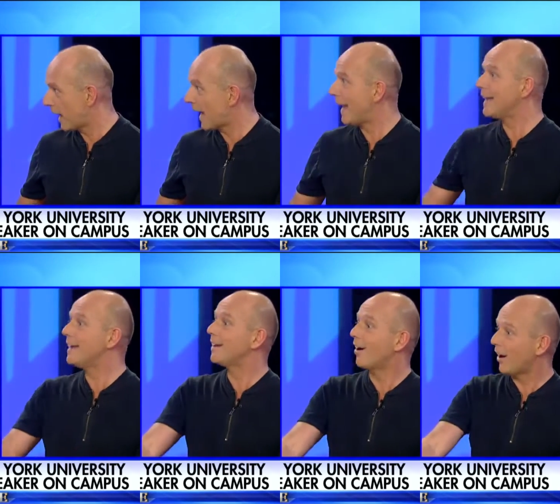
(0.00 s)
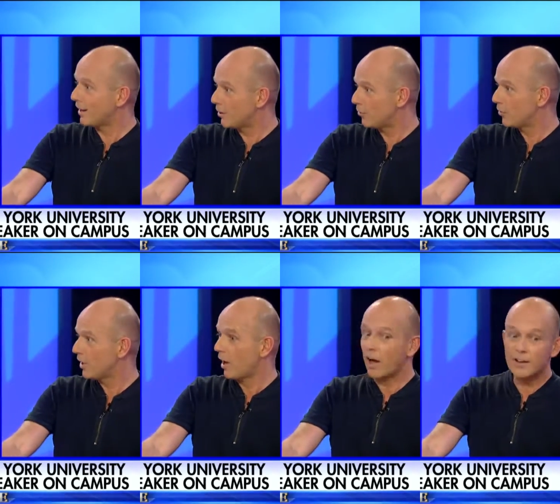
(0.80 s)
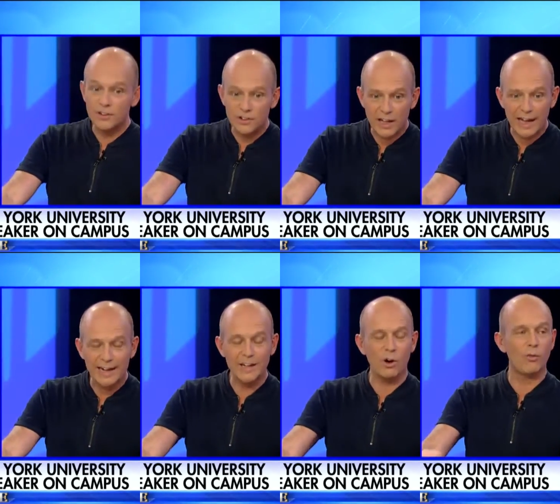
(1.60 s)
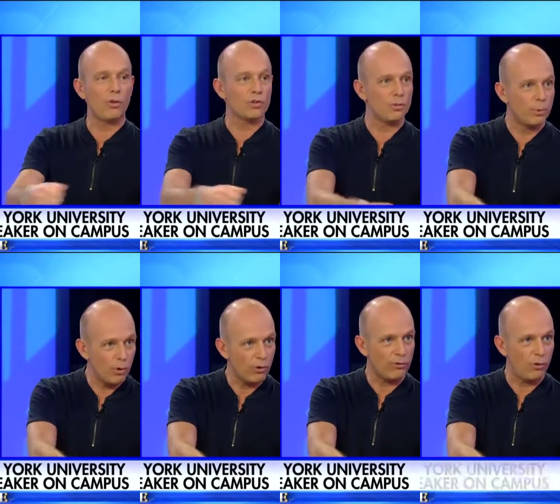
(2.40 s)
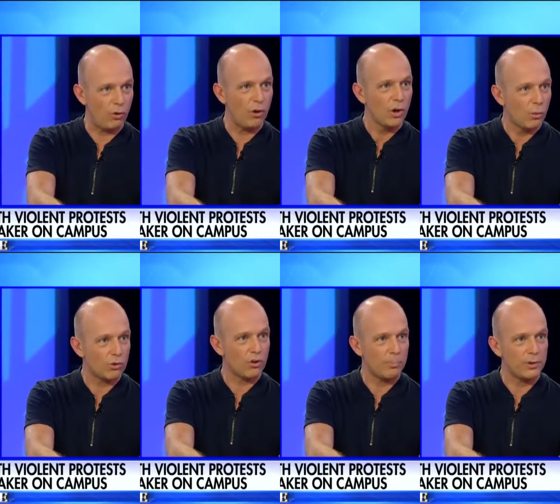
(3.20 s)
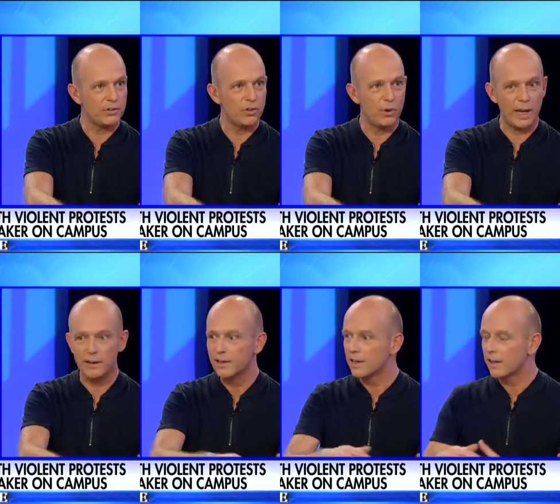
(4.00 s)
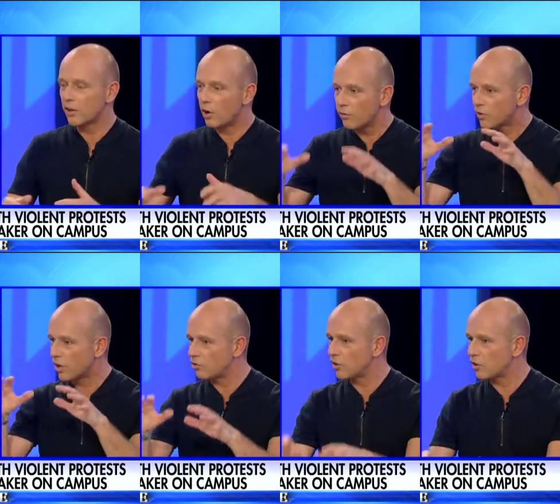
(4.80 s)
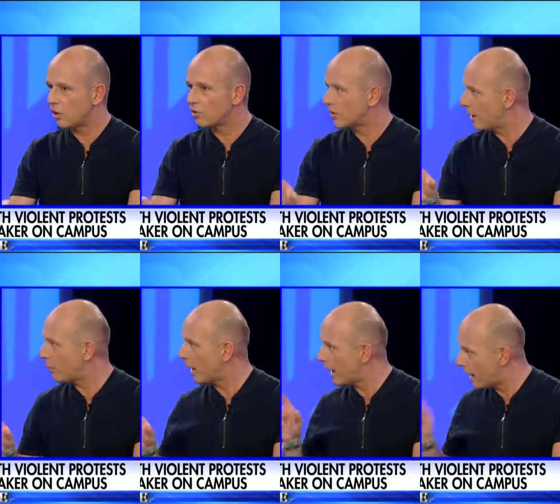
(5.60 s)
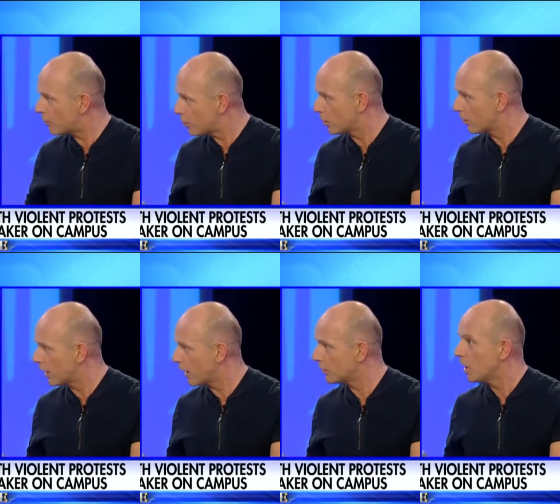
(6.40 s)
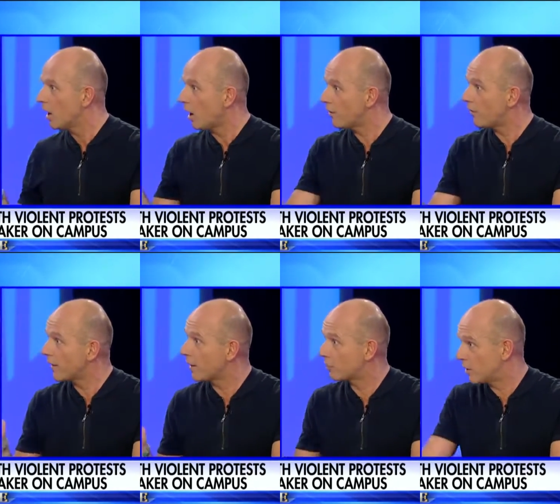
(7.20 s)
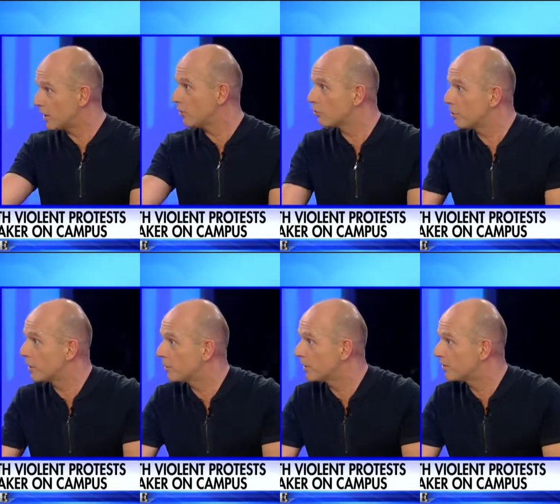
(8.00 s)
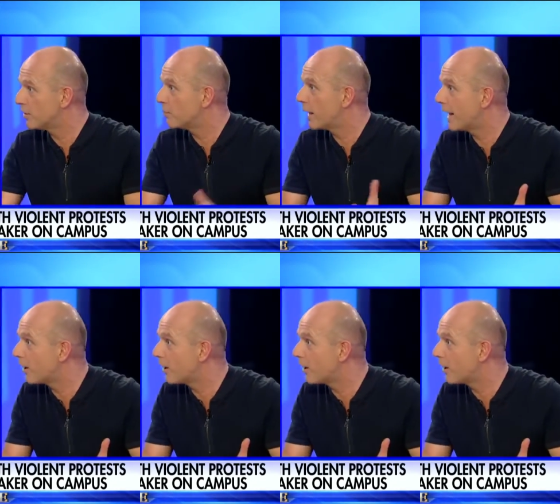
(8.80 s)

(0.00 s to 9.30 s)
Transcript: any kind of understanding of or support for what Trump is doing, the conversation is closed down by everyone on the left. Right. I find that particularly, you'll remember this in the Bay